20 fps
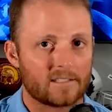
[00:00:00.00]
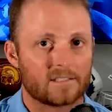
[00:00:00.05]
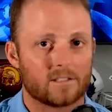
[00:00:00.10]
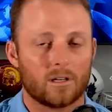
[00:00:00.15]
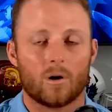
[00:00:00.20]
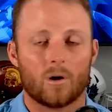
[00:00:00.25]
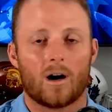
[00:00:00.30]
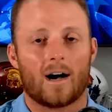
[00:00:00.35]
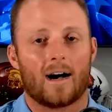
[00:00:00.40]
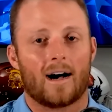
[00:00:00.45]

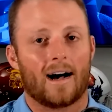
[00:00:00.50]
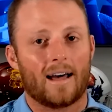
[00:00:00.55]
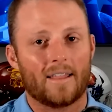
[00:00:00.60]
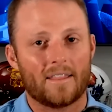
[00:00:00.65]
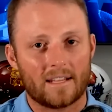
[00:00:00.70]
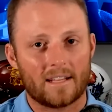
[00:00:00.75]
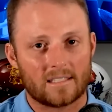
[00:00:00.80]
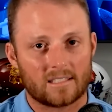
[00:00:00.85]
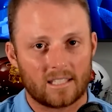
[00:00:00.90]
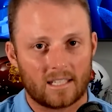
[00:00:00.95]
So I
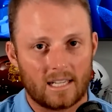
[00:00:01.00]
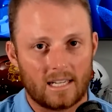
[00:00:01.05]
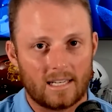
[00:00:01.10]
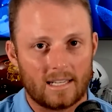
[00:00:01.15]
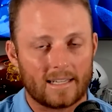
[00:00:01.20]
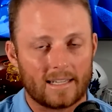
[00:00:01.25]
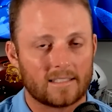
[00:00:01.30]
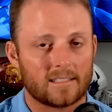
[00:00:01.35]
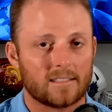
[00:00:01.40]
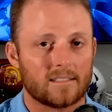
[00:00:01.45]
think Sonny
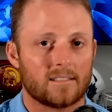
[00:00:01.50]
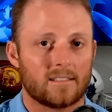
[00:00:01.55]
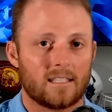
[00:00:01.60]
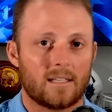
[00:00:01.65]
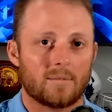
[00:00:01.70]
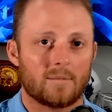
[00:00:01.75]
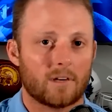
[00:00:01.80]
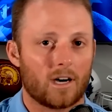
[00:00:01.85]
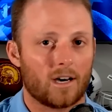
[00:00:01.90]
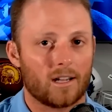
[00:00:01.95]
Dykes'
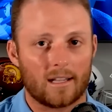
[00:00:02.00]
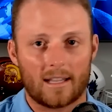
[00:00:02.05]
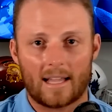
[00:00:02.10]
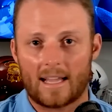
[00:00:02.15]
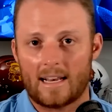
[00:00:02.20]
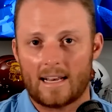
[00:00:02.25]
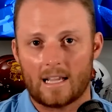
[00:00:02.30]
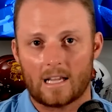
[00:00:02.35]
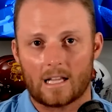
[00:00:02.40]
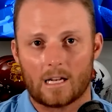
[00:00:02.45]
team caught
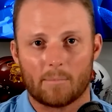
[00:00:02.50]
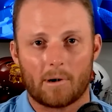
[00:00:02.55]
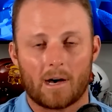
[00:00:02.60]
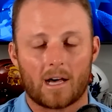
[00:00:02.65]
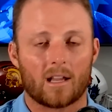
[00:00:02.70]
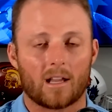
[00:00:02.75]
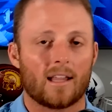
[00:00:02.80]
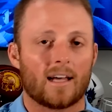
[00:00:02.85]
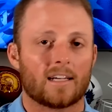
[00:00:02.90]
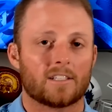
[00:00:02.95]
lightning in the
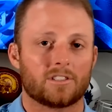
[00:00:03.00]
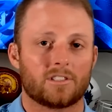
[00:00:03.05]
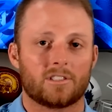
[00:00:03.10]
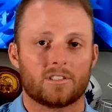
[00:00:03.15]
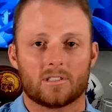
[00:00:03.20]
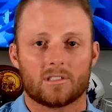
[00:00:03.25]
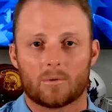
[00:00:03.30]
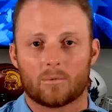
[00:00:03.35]
bottle last year.